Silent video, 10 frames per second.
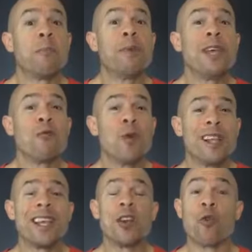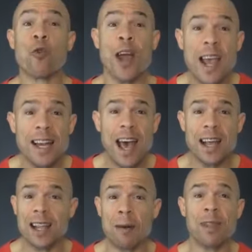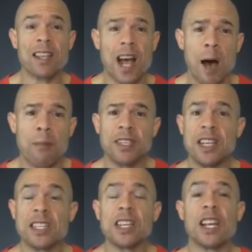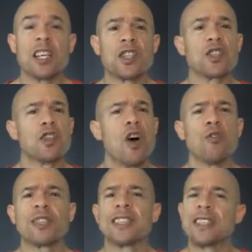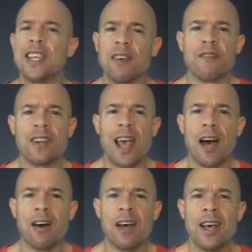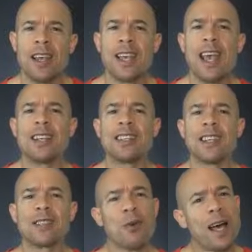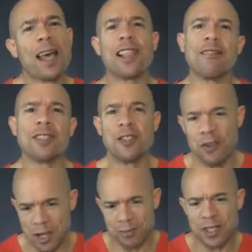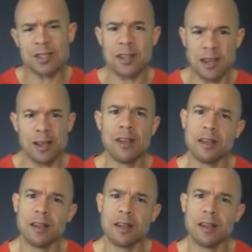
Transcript: be really great at it, I mean, the competition is so stiff now. You can't just, well, I love to do it, I'm just going to,